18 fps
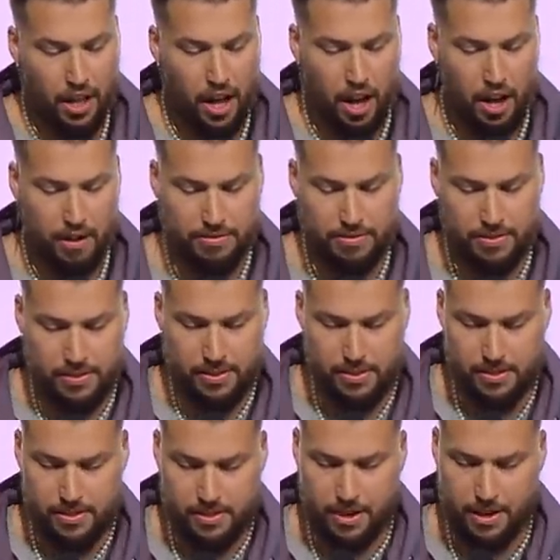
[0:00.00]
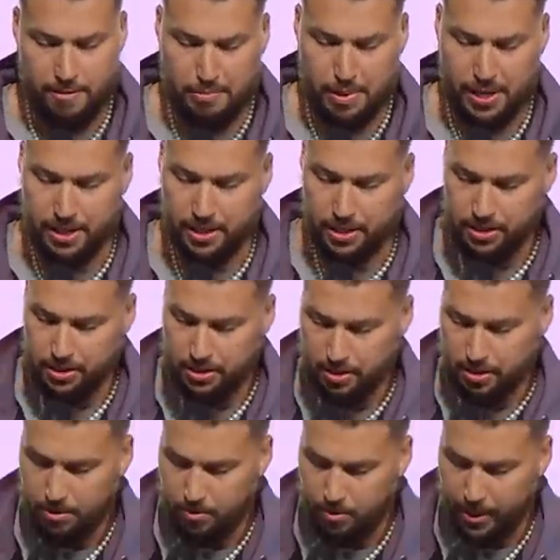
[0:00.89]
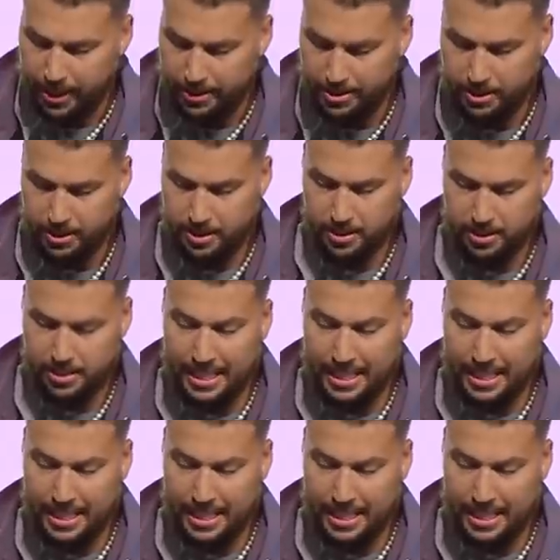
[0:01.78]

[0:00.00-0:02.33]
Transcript: off of Peter's wrists.